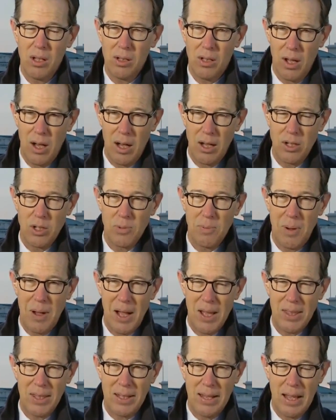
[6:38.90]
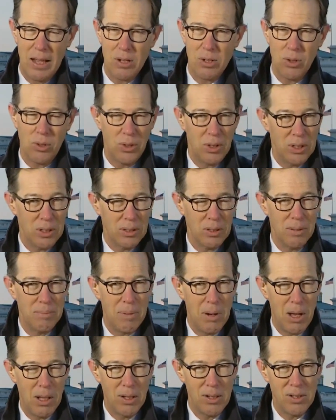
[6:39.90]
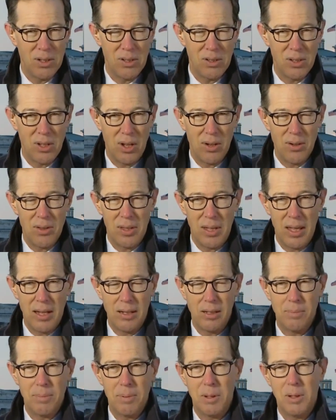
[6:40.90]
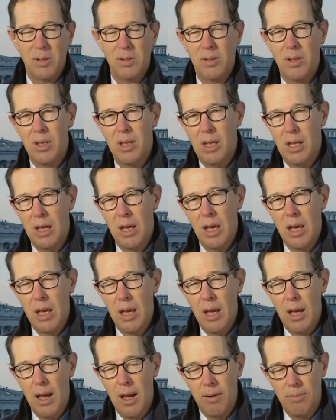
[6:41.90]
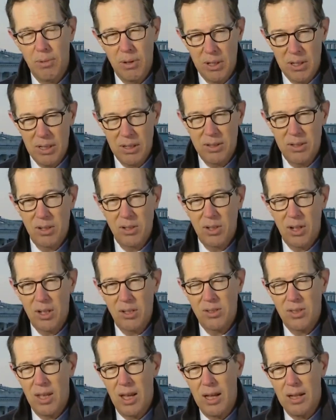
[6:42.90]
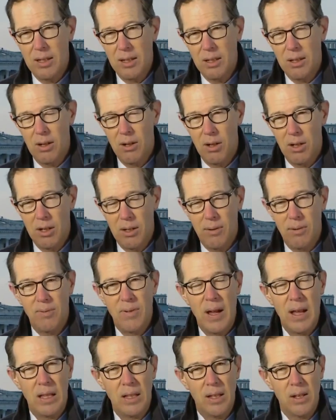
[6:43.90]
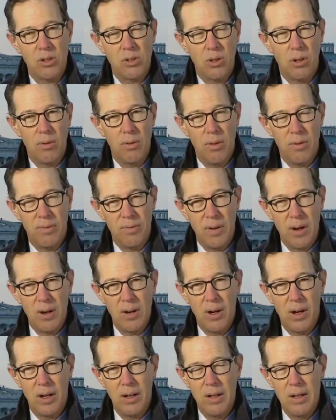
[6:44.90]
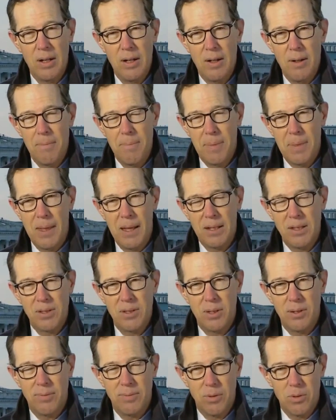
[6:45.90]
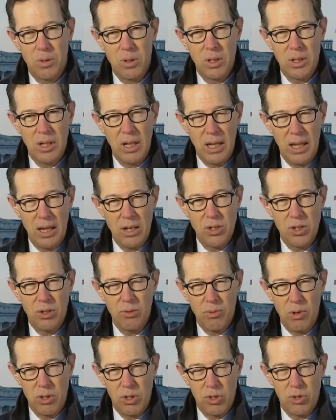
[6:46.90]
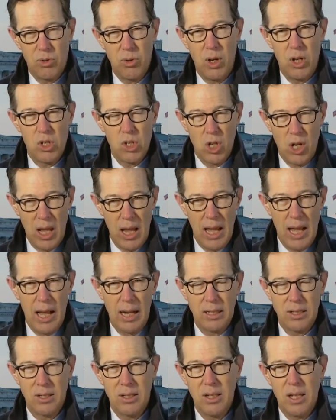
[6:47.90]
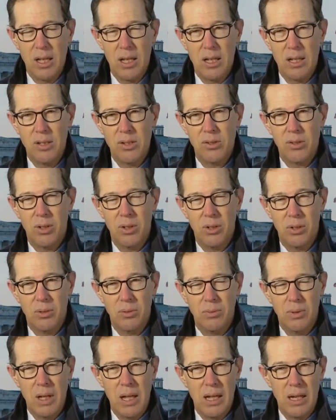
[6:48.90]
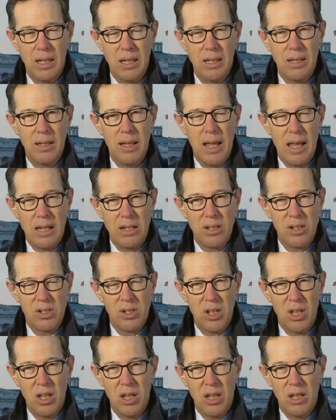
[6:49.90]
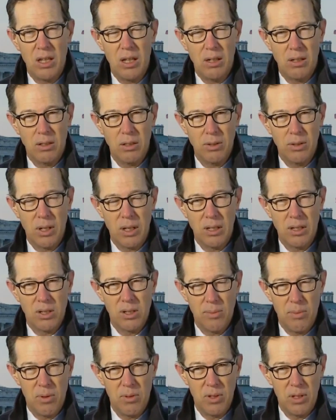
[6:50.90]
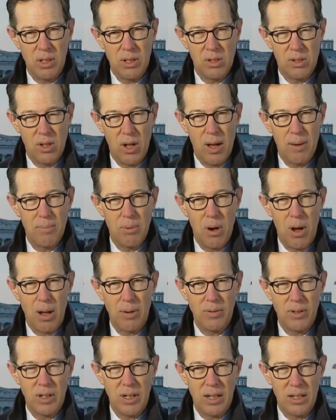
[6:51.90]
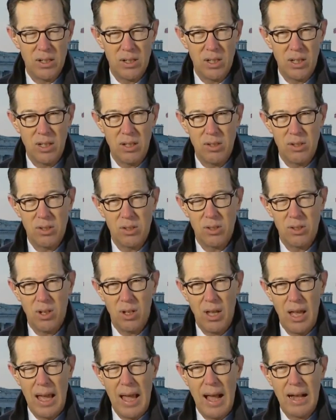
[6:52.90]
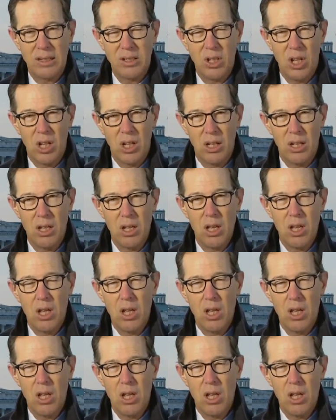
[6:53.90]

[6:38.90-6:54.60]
lodged by the National Legal and Policy Center, the NLPC, and we did discuss that, violation of the FARA, that's the Foreign Agent Registration Act. So any entity, including some of these nonprofit entities, acting